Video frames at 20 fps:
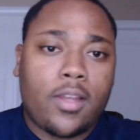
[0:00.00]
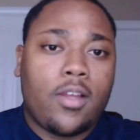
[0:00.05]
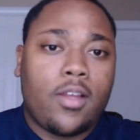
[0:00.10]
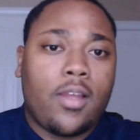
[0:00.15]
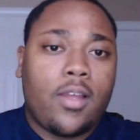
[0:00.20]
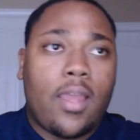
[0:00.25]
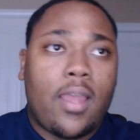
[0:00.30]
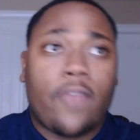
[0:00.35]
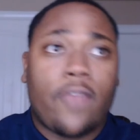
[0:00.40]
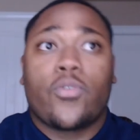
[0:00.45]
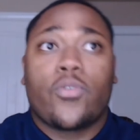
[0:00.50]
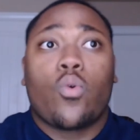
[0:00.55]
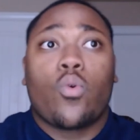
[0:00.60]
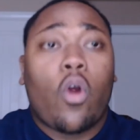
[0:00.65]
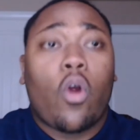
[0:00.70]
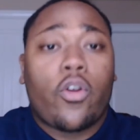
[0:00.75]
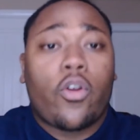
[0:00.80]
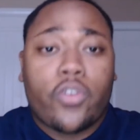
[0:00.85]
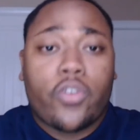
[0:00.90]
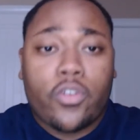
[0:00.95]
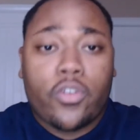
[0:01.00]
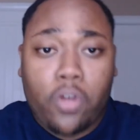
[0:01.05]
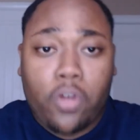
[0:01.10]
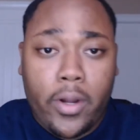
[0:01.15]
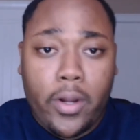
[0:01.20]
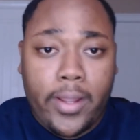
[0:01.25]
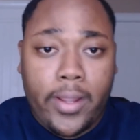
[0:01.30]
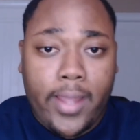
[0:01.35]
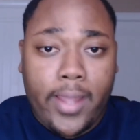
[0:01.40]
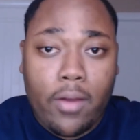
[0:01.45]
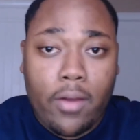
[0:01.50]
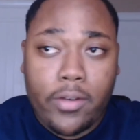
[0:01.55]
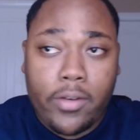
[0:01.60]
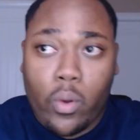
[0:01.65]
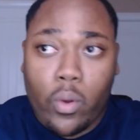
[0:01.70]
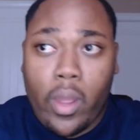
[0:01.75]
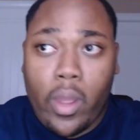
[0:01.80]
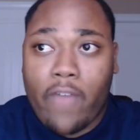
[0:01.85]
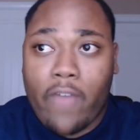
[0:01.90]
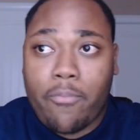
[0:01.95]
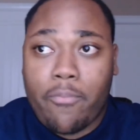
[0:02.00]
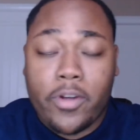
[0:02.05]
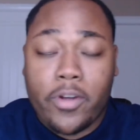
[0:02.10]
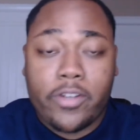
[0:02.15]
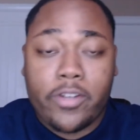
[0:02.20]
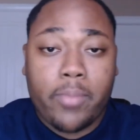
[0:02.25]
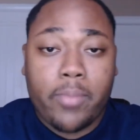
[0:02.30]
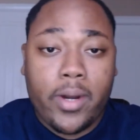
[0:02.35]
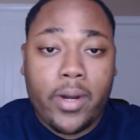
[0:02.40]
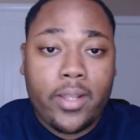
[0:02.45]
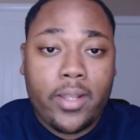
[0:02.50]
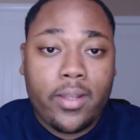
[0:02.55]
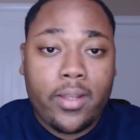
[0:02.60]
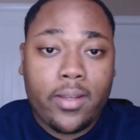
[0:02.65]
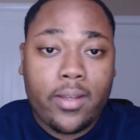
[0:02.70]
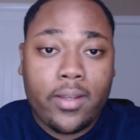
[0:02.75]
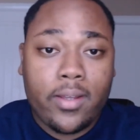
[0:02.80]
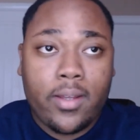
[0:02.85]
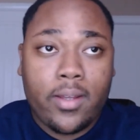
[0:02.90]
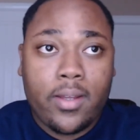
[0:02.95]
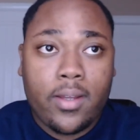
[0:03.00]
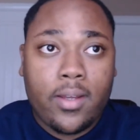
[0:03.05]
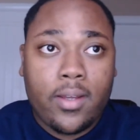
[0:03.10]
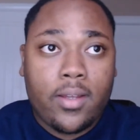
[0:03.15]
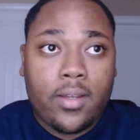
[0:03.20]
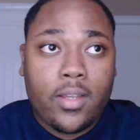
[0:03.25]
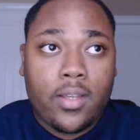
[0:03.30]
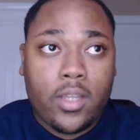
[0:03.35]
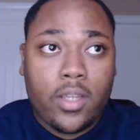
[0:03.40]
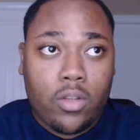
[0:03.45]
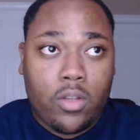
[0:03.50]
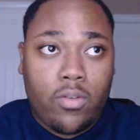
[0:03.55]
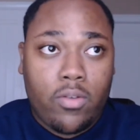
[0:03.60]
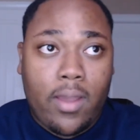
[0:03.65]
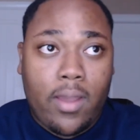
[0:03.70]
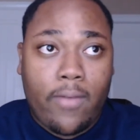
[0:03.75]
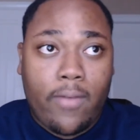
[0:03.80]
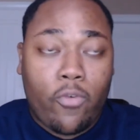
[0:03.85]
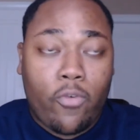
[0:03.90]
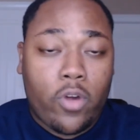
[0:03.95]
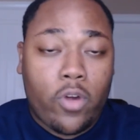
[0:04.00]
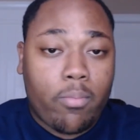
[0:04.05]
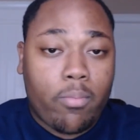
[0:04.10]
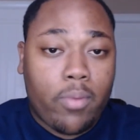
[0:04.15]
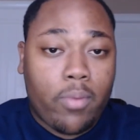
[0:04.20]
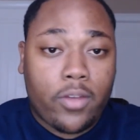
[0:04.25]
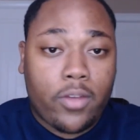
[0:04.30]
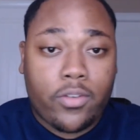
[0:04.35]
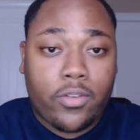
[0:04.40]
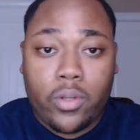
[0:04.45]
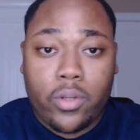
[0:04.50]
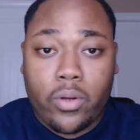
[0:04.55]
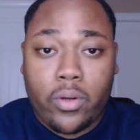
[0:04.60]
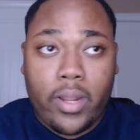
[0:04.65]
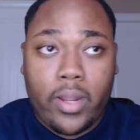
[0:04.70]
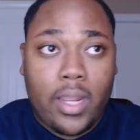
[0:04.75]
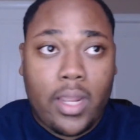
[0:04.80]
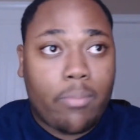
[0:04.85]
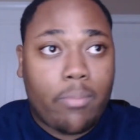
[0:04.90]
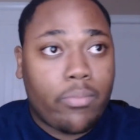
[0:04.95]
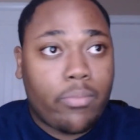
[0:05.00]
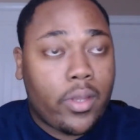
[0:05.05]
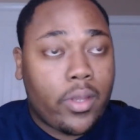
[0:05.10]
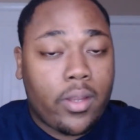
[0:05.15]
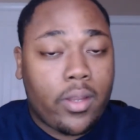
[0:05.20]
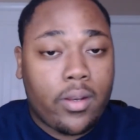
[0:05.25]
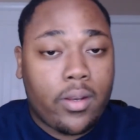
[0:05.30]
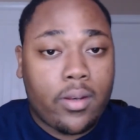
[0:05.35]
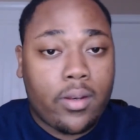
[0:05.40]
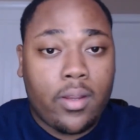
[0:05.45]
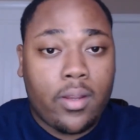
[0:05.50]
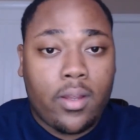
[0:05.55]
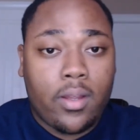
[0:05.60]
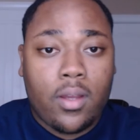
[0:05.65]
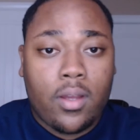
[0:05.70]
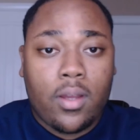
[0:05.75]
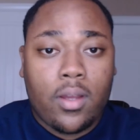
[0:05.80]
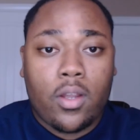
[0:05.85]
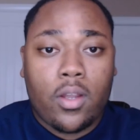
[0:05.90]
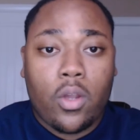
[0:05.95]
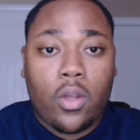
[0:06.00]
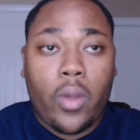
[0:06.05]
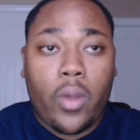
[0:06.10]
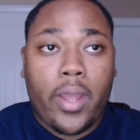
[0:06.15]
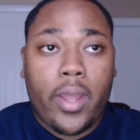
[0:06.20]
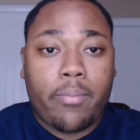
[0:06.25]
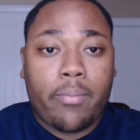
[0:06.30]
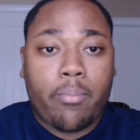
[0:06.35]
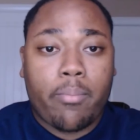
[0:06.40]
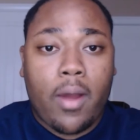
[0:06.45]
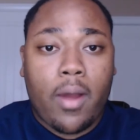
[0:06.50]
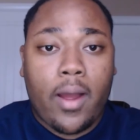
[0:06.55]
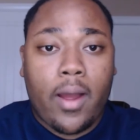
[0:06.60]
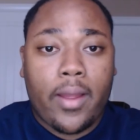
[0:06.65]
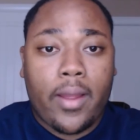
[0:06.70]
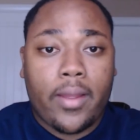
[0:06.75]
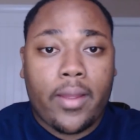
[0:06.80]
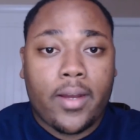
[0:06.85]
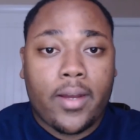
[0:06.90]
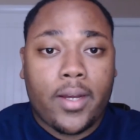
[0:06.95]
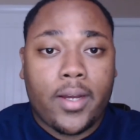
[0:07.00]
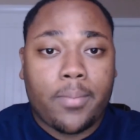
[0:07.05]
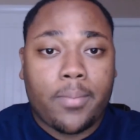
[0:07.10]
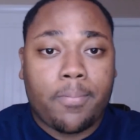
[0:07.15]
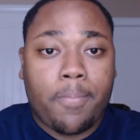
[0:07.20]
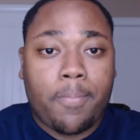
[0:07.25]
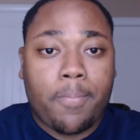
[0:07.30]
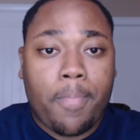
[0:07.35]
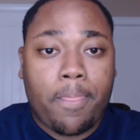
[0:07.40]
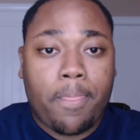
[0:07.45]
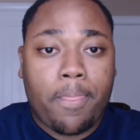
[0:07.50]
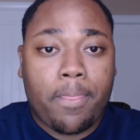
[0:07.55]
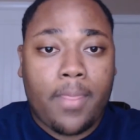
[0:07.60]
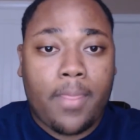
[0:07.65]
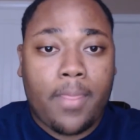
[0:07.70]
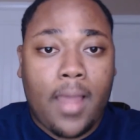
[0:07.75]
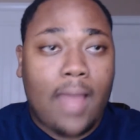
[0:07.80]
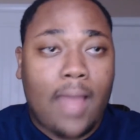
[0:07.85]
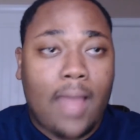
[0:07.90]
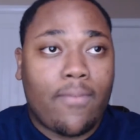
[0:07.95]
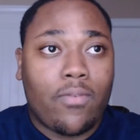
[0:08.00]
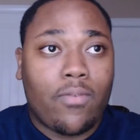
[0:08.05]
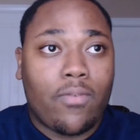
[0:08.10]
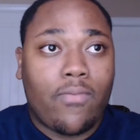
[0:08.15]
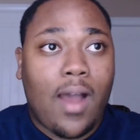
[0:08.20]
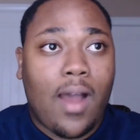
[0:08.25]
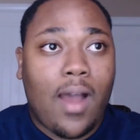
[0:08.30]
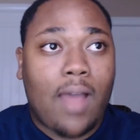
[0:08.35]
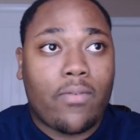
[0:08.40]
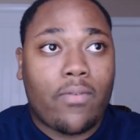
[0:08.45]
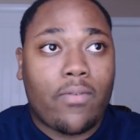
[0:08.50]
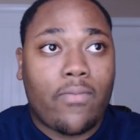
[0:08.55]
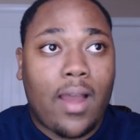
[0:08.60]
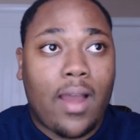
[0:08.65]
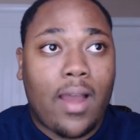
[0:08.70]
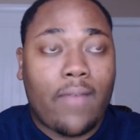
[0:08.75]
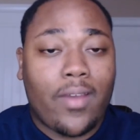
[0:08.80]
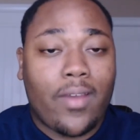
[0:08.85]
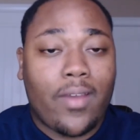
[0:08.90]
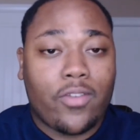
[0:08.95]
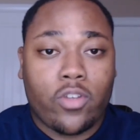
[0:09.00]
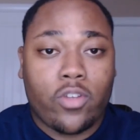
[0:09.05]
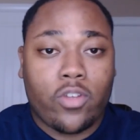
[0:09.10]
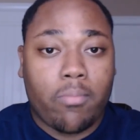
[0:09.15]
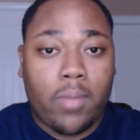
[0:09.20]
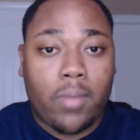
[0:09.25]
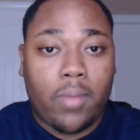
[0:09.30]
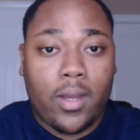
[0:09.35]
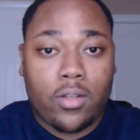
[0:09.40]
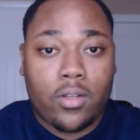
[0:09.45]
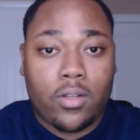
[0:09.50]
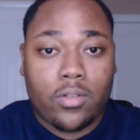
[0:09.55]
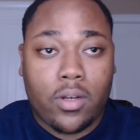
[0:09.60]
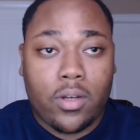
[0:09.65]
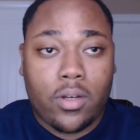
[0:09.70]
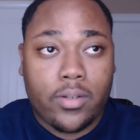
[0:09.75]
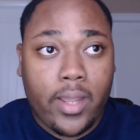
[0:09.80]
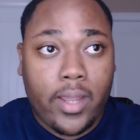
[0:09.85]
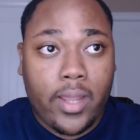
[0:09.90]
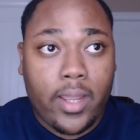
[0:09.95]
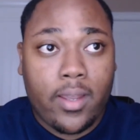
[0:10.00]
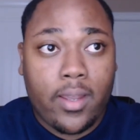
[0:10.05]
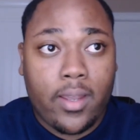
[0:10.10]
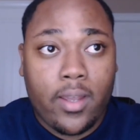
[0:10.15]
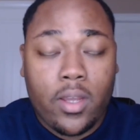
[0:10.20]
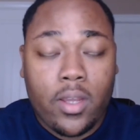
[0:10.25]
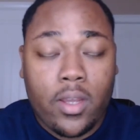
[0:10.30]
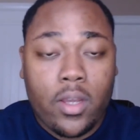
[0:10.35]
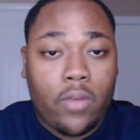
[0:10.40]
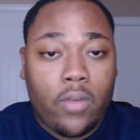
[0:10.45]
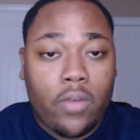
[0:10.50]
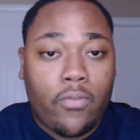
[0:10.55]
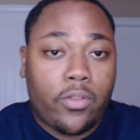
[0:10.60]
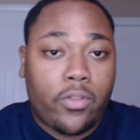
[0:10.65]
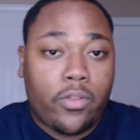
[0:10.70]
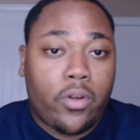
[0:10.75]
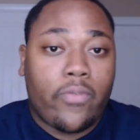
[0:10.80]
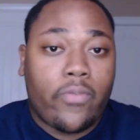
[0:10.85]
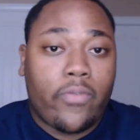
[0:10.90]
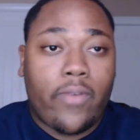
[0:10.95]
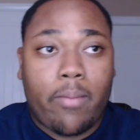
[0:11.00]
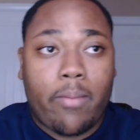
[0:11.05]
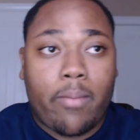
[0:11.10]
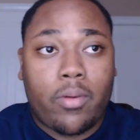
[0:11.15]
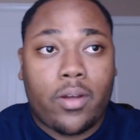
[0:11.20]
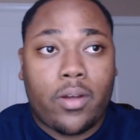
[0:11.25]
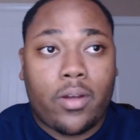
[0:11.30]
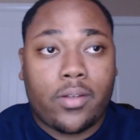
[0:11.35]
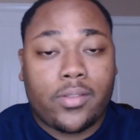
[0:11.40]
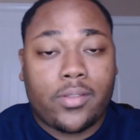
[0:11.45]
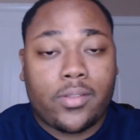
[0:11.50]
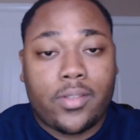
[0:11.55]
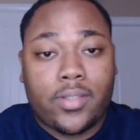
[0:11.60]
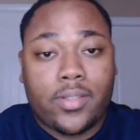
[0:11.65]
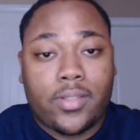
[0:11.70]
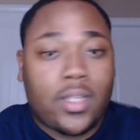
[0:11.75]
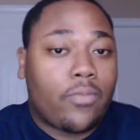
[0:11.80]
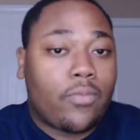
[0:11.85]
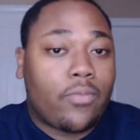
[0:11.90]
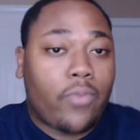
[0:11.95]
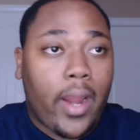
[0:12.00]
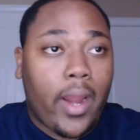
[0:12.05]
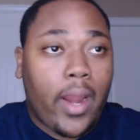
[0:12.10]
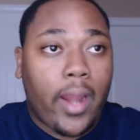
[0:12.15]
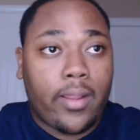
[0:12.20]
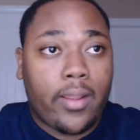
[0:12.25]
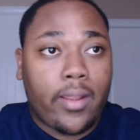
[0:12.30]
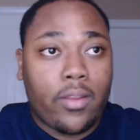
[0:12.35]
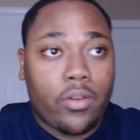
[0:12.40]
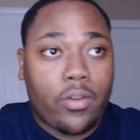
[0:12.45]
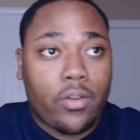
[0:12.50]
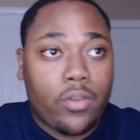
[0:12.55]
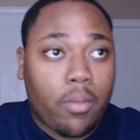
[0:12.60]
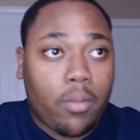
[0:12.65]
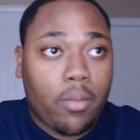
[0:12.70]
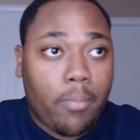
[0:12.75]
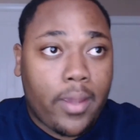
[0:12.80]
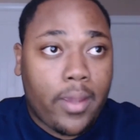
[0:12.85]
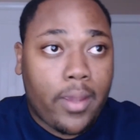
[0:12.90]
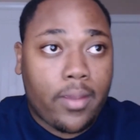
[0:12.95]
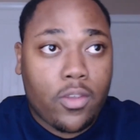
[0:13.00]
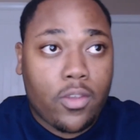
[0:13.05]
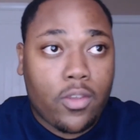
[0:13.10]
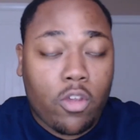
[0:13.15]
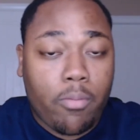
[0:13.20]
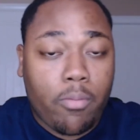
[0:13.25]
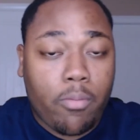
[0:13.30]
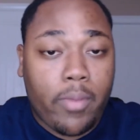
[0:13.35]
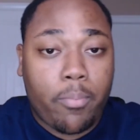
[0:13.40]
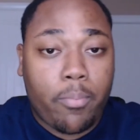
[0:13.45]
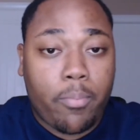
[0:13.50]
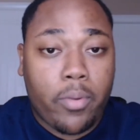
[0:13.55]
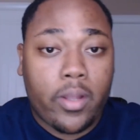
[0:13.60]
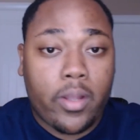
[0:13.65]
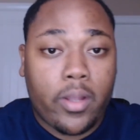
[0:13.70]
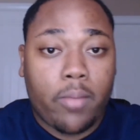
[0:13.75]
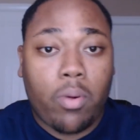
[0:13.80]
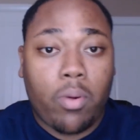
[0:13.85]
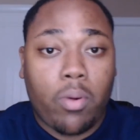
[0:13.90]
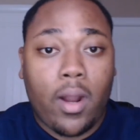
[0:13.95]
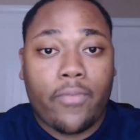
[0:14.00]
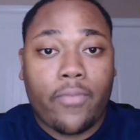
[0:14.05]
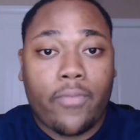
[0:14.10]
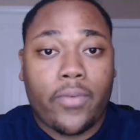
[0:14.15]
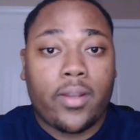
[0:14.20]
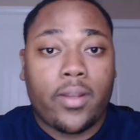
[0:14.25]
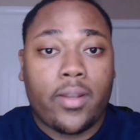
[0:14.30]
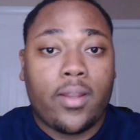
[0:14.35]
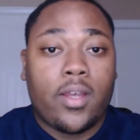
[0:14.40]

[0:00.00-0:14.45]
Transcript: if you are just starting out and don't have much money, you know, you have forty bucks to your name, then go ahead and buy um, iPhone five and five S. You can buy those all day for thirty-five bucks to sell them for eighty. You know, you can make you can make pretty good profit